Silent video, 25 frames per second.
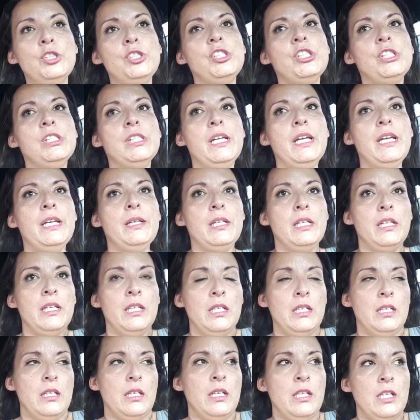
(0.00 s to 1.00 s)
it in
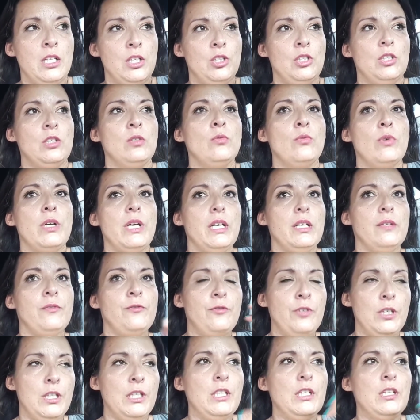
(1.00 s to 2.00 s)
a good way,
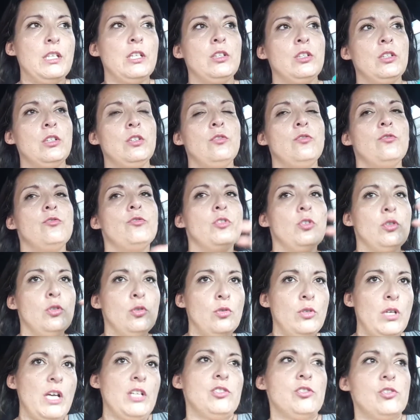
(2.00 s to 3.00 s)
feeding it good food,
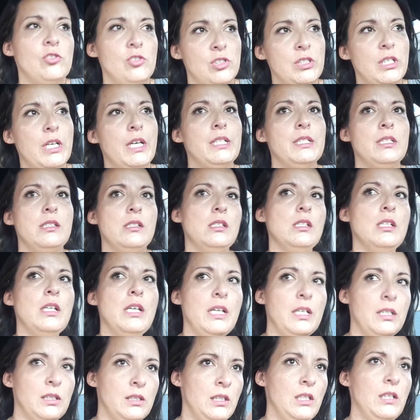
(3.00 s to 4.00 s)
exercising it,
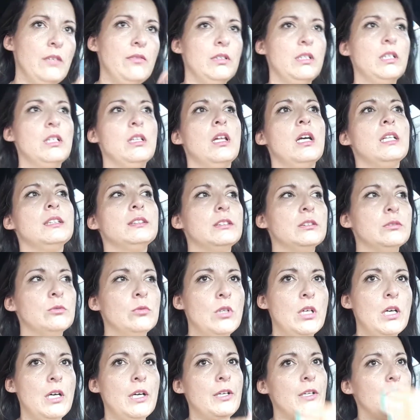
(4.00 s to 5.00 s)
giving it lots of
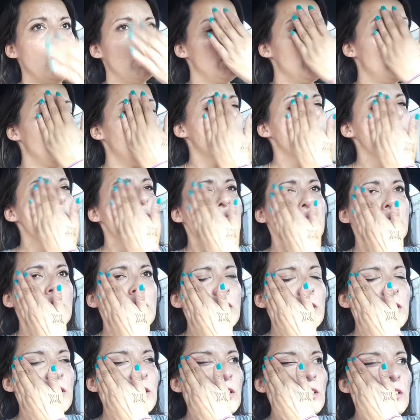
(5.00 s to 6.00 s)
water, all
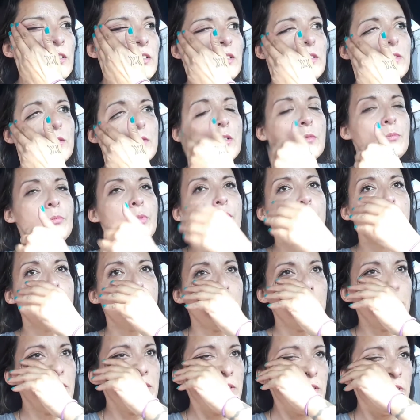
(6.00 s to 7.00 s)
the abuse
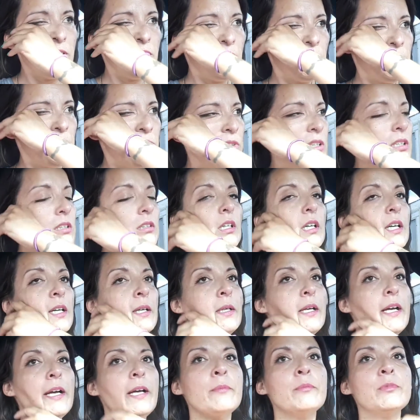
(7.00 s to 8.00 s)
it took. Well,
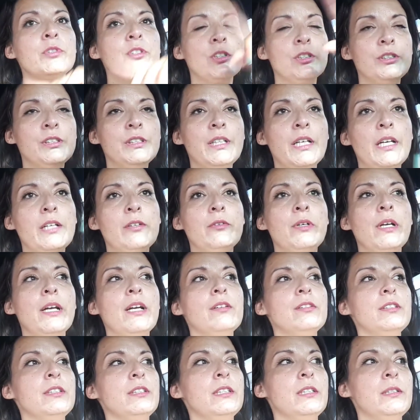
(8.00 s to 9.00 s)
I'm turning that around,
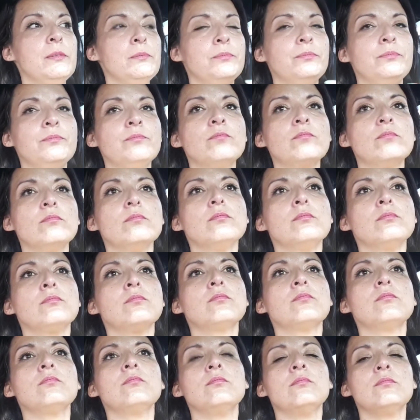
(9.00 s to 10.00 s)
and I'm
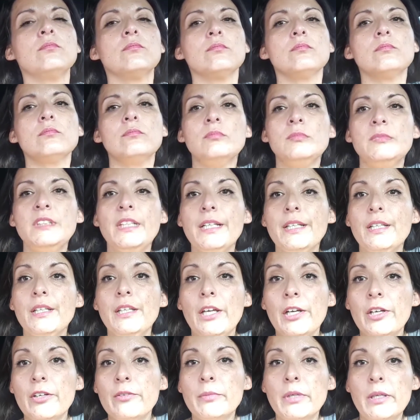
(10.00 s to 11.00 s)
taking care
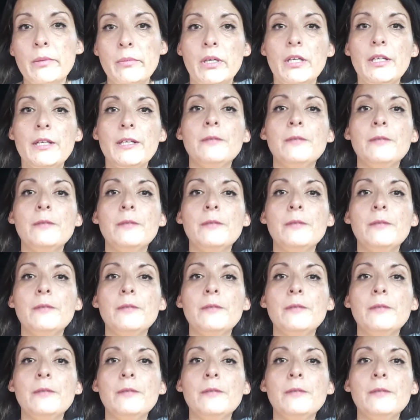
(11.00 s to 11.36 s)
of my body.